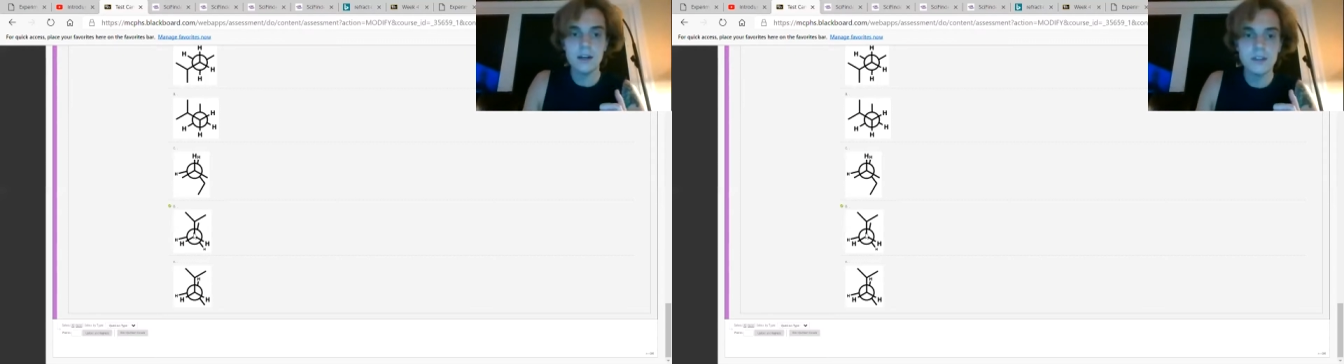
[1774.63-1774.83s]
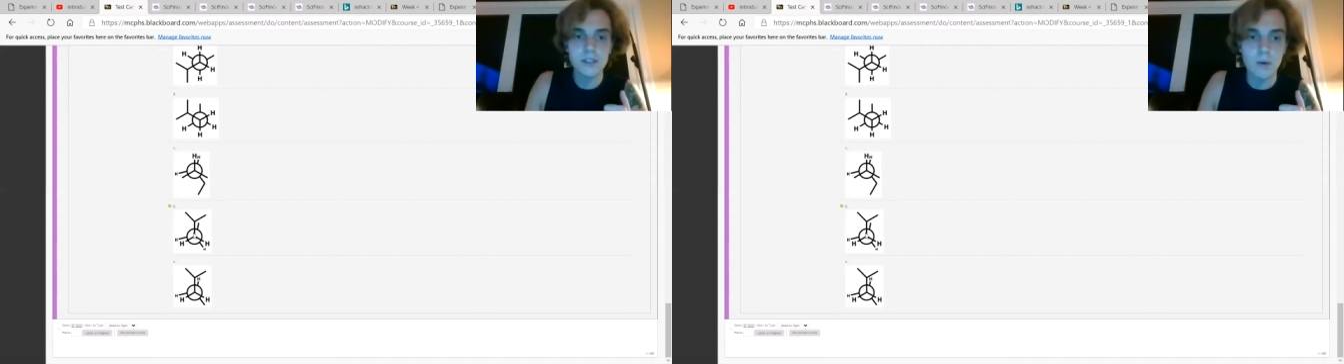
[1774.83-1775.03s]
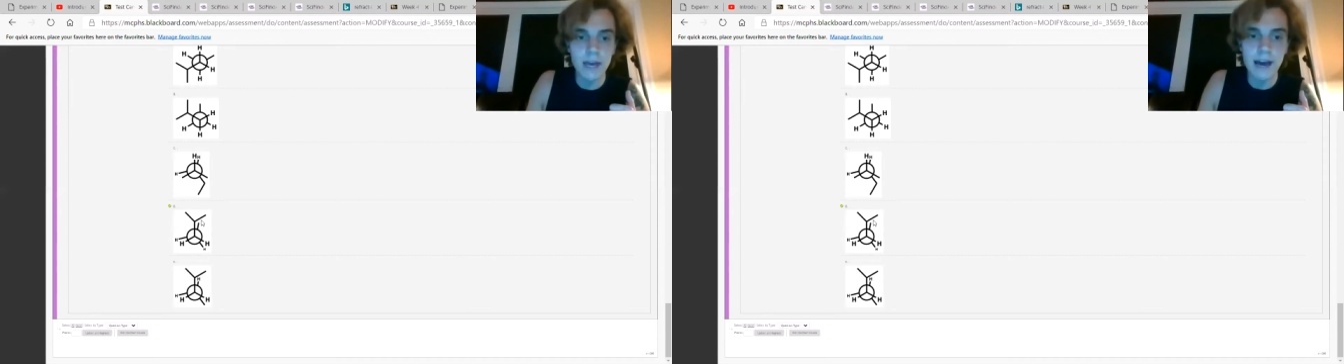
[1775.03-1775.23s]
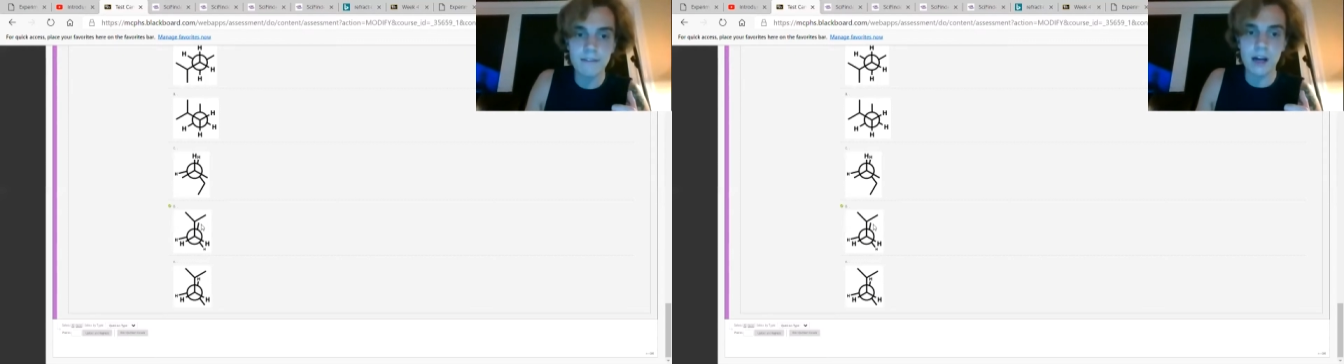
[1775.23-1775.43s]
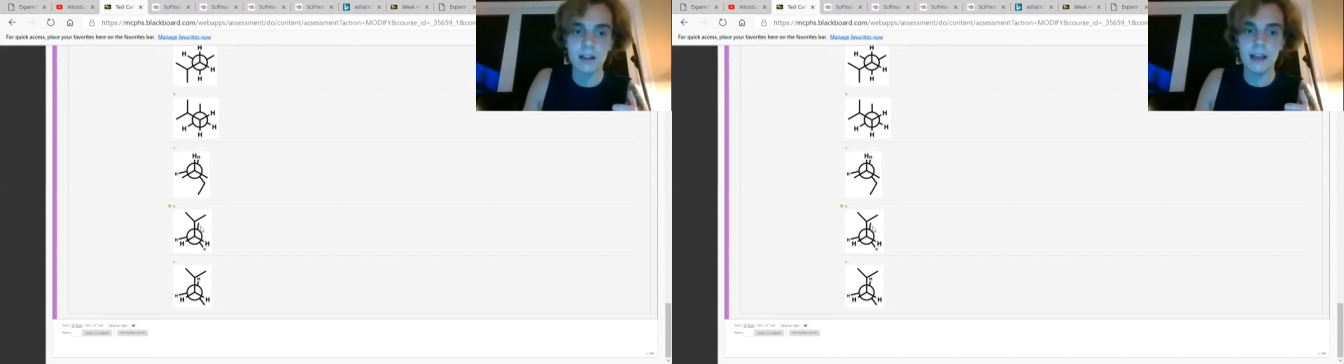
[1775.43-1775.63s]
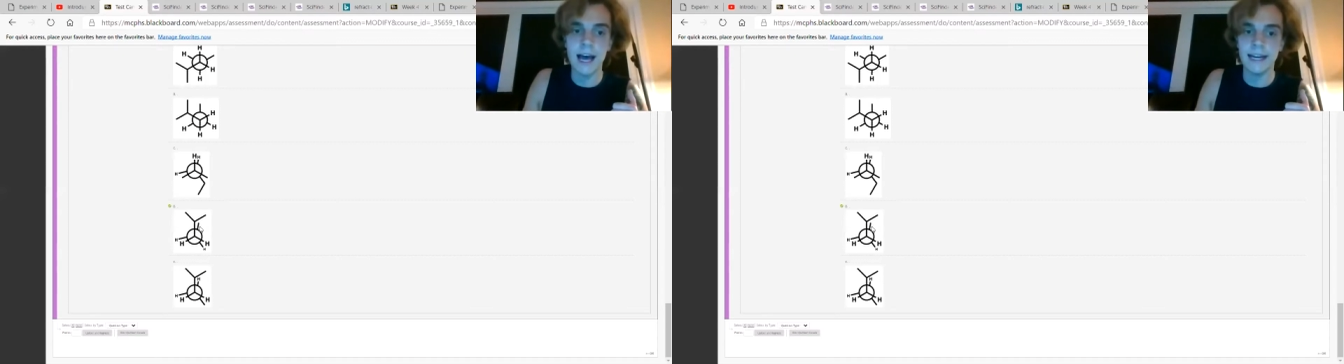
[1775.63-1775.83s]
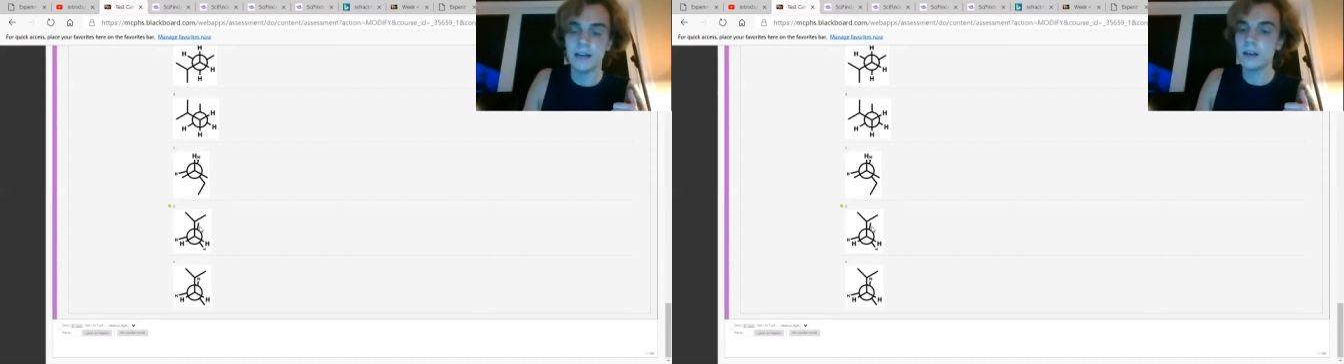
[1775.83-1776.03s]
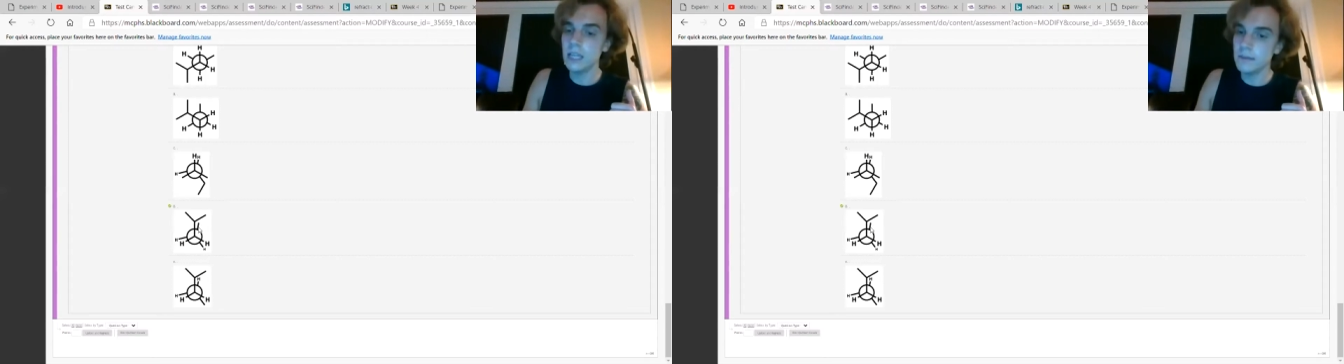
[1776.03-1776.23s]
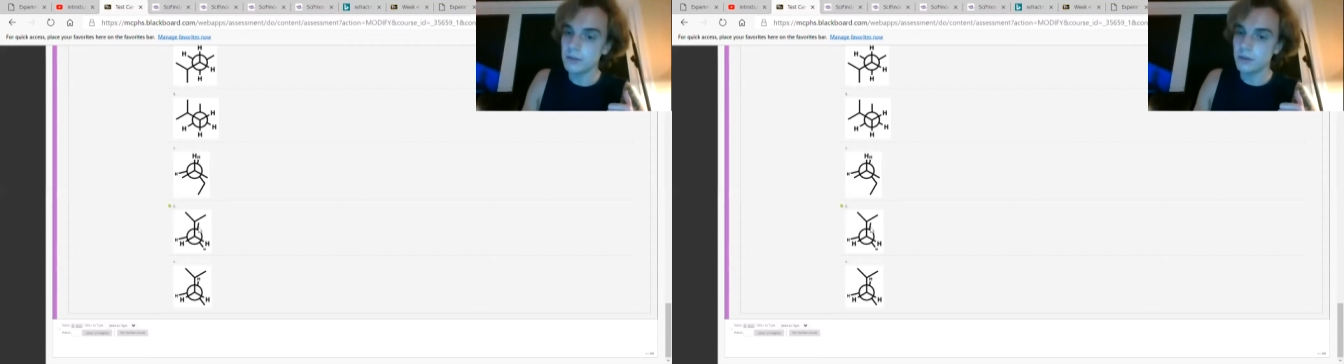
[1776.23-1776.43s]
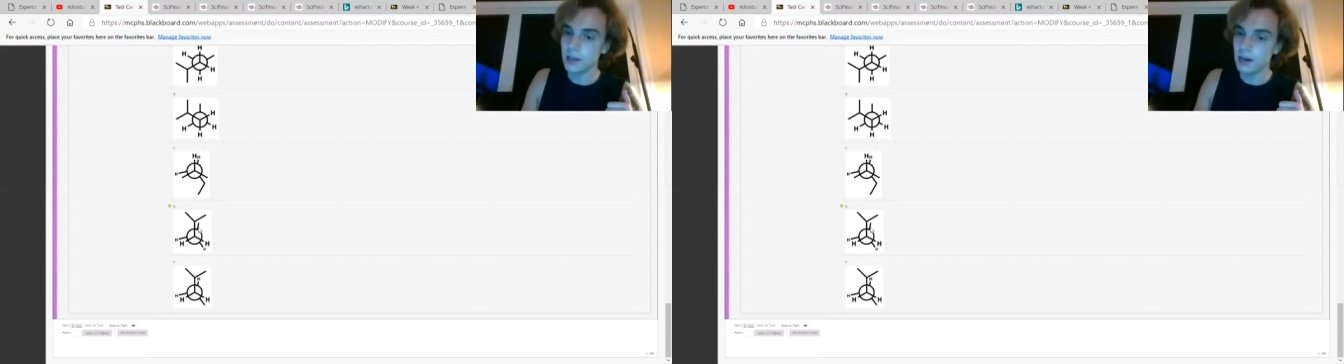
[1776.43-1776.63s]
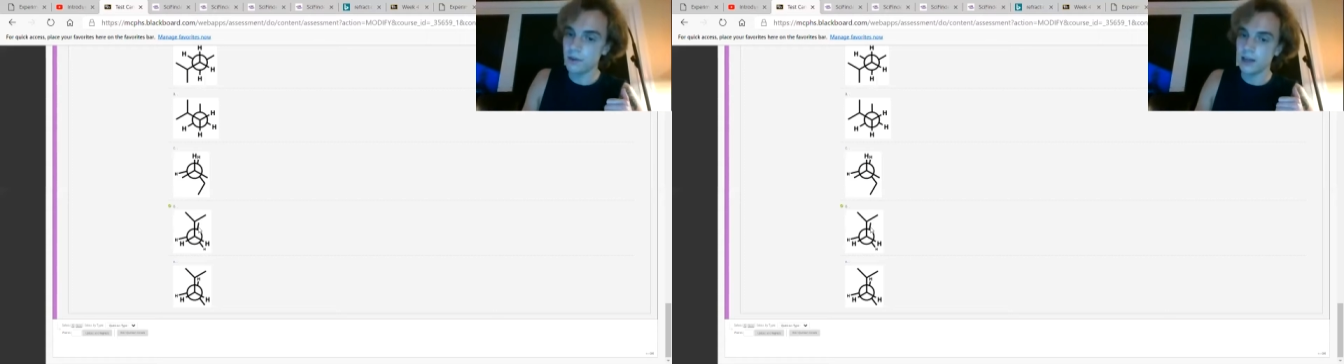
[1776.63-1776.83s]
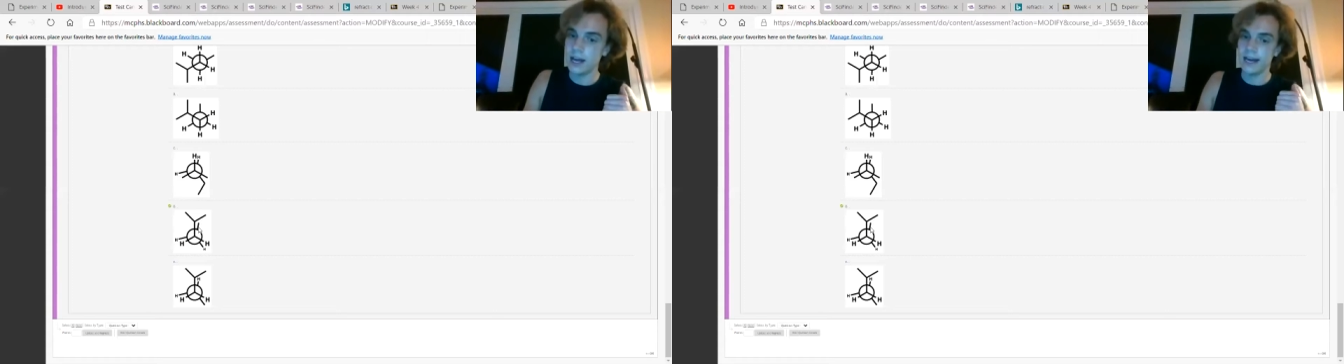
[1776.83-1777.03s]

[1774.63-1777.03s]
So we have a line eclipsed with another line,